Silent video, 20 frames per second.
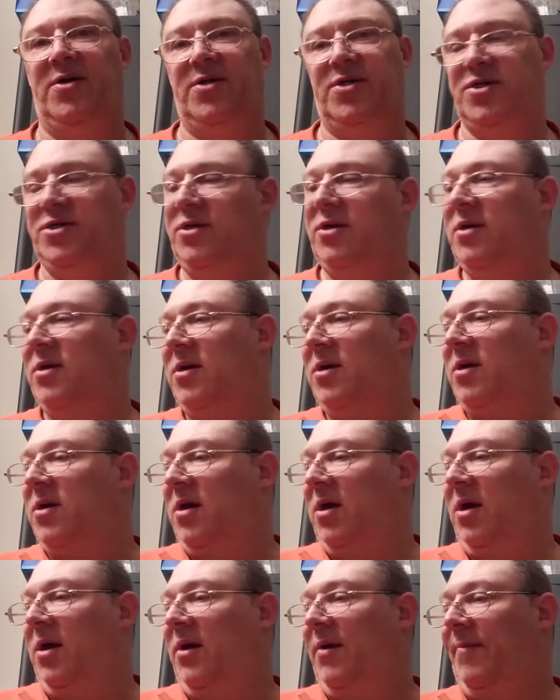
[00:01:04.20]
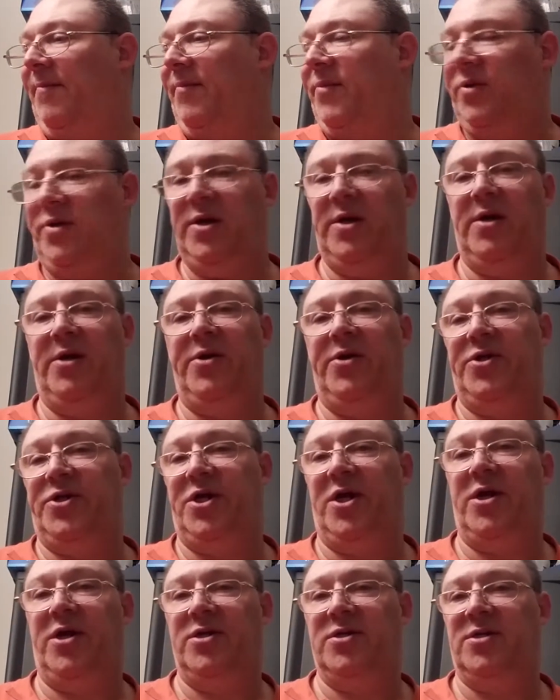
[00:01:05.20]
You can
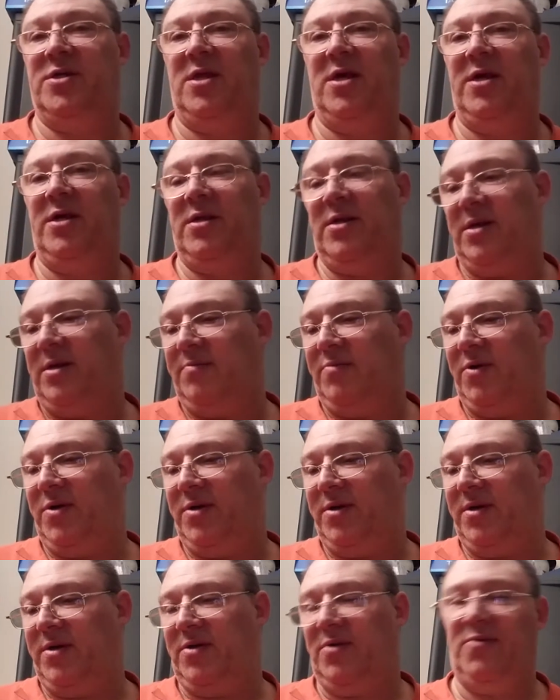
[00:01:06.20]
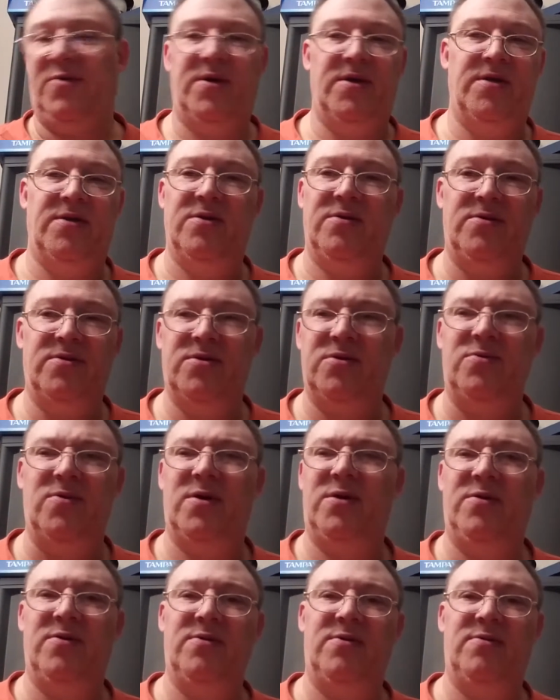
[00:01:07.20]
undercharge slightly, but you don't want to do too
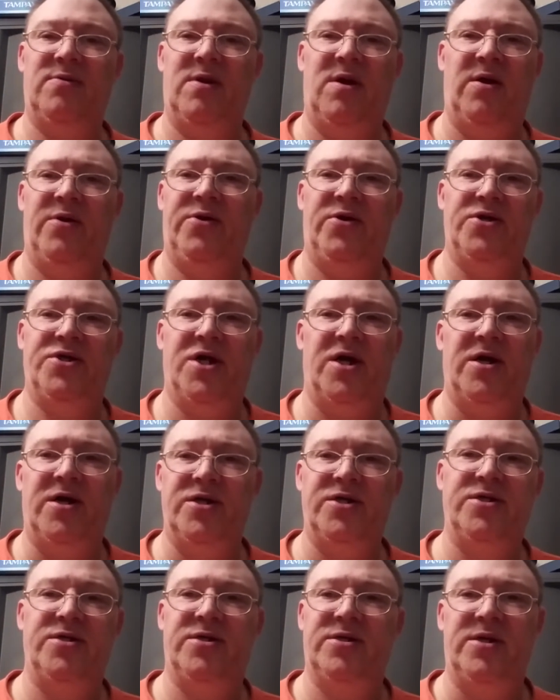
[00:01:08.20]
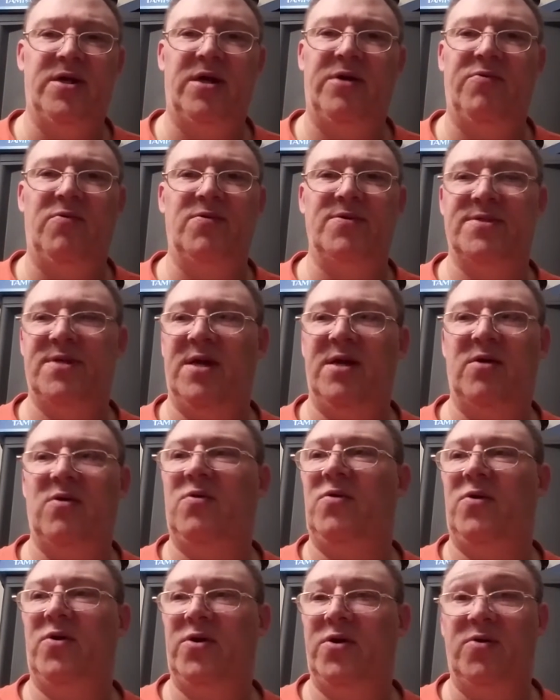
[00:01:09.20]
undercharged. Your gun won't cycle,
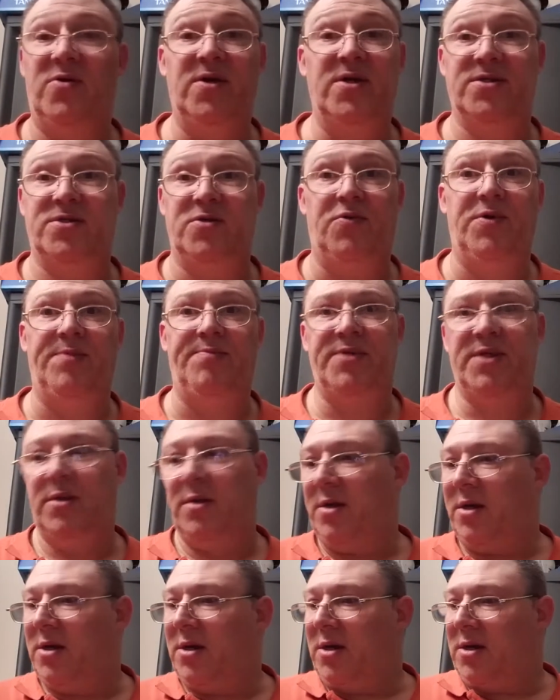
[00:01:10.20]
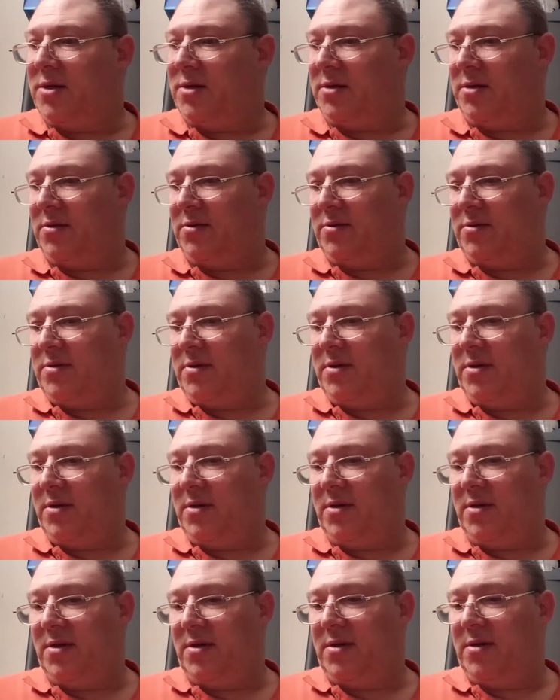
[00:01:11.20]
or you'll get squibs. So,
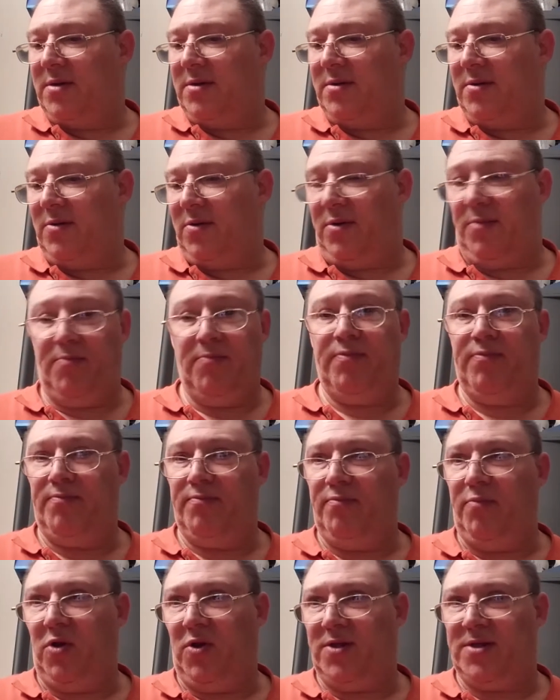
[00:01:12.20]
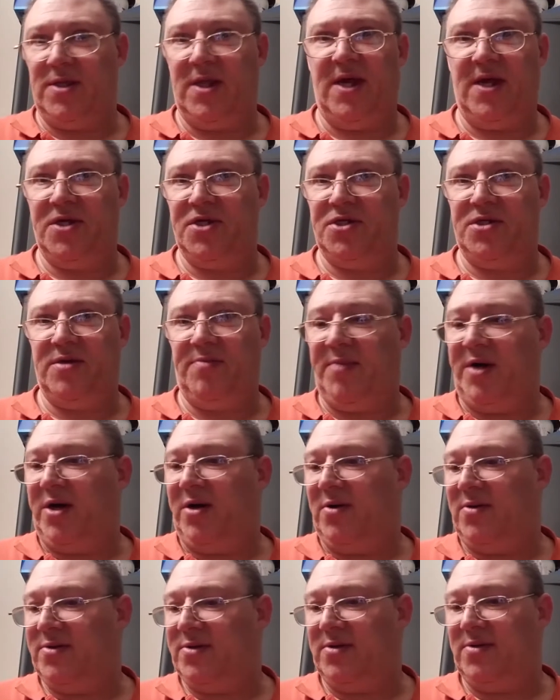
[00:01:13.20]
or bullets lodged in the
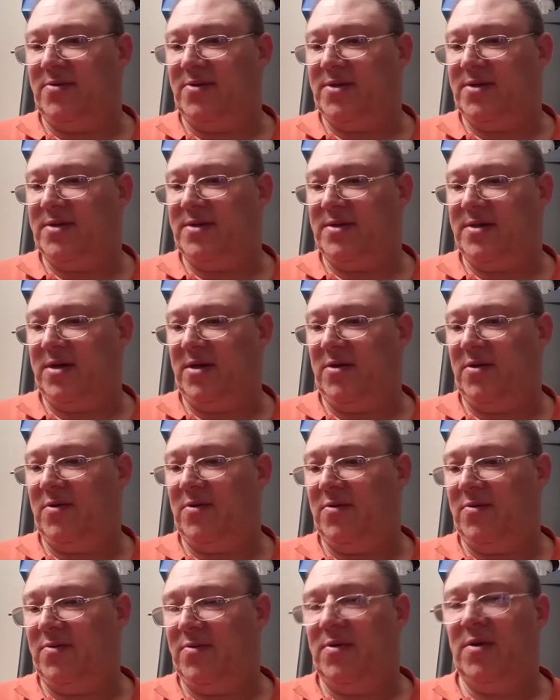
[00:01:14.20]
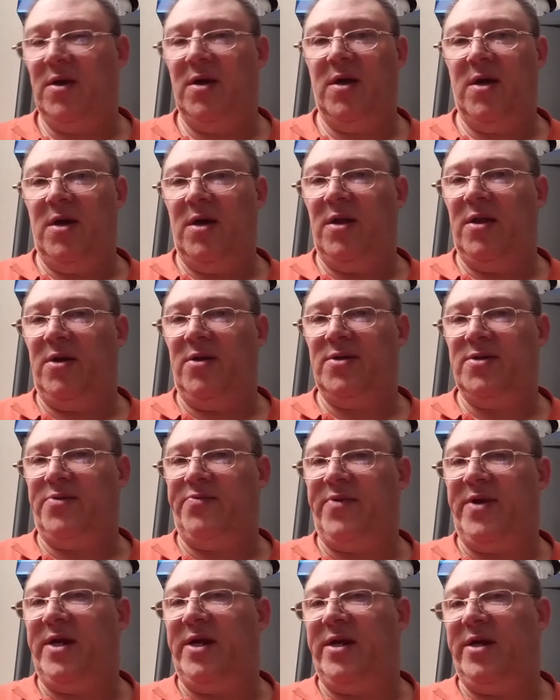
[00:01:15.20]
barrel. So it's, there's a
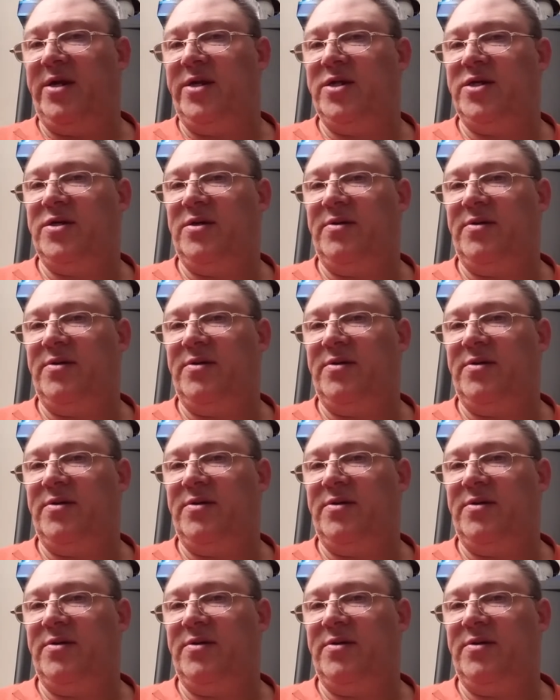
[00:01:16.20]
range.